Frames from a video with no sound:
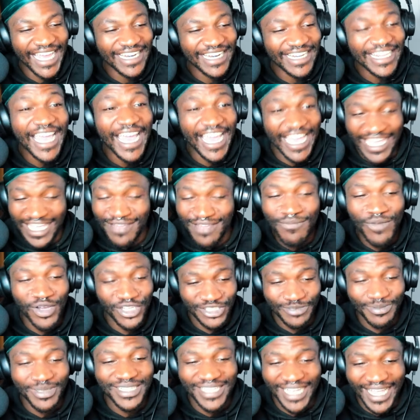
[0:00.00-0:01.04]
Yeah, he
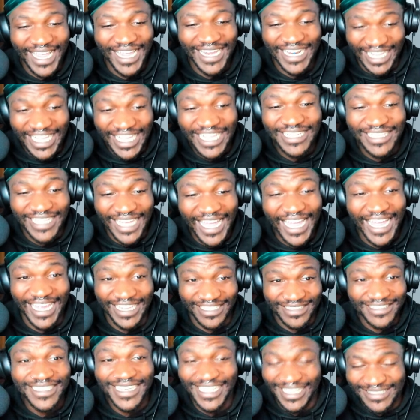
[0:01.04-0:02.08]
must be dead.
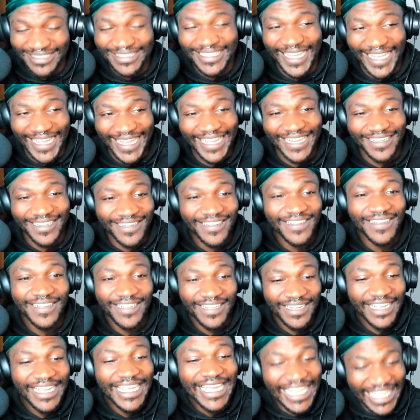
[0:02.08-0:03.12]
He dead.
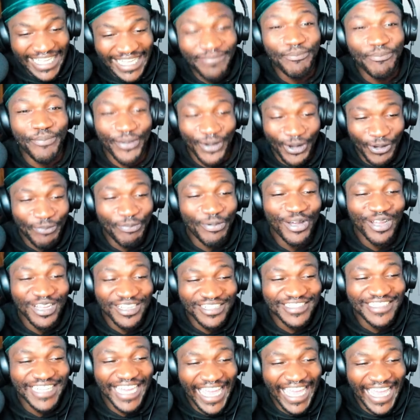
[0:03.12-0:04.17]
He
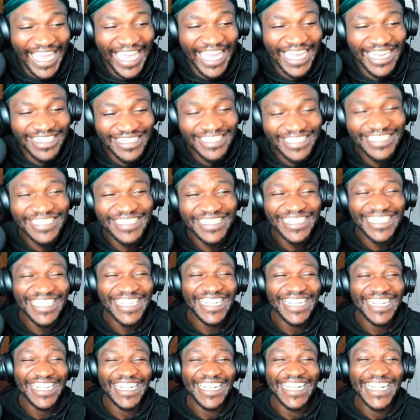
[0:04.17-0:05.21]
proper dead.
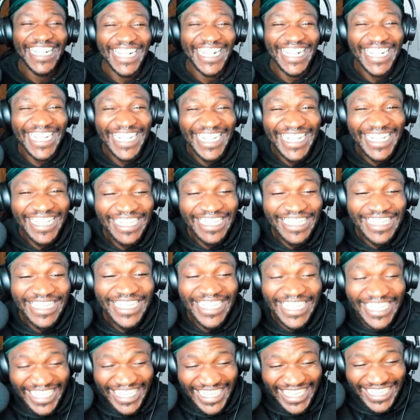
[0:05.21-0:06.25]

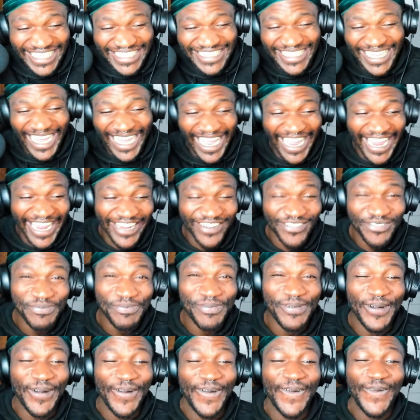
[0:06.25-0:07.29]
He dead,
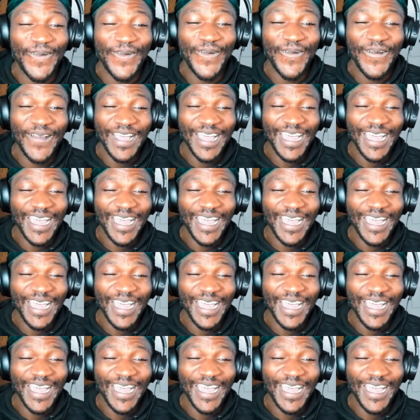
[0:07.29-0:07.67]
bro.